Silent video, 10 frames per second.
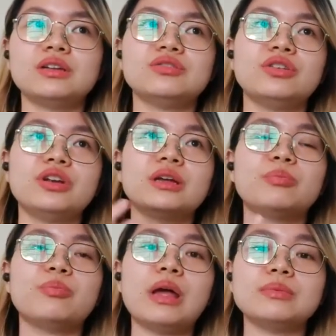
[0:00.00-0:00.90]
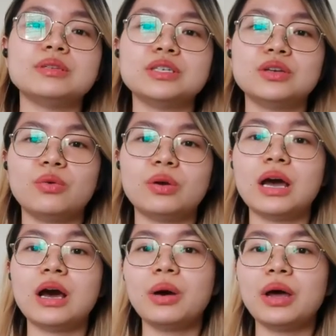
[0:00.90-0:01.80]
during MCO, and
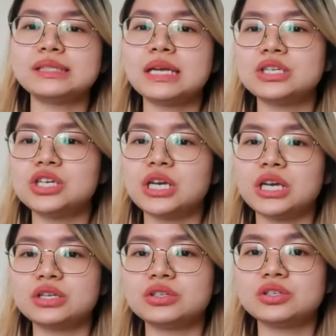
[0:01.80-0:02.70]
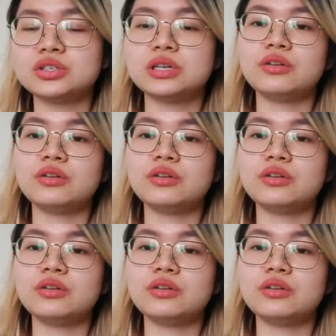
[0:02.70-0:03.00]
how has that changed